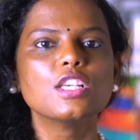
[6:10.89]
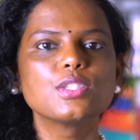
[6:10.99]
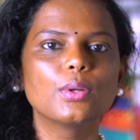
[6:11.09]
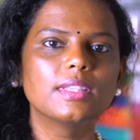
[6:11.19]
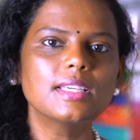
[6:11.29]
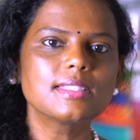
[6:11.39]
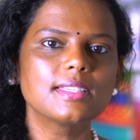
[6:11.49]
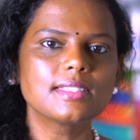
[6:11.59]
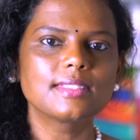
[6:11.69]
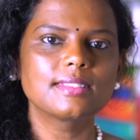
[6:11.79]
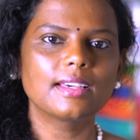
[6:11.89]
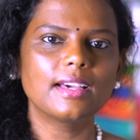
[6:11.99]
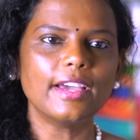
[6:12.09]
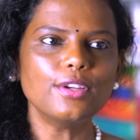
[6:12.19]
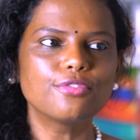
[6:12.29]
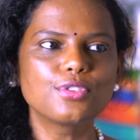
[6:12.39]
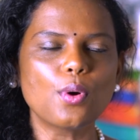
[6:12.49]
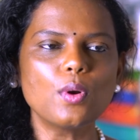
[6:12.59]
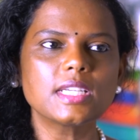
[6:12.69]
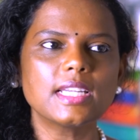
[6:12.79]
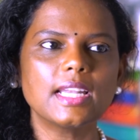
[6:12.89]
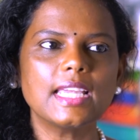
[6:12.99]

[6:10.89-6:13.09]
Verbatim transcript: So this is kind of told in an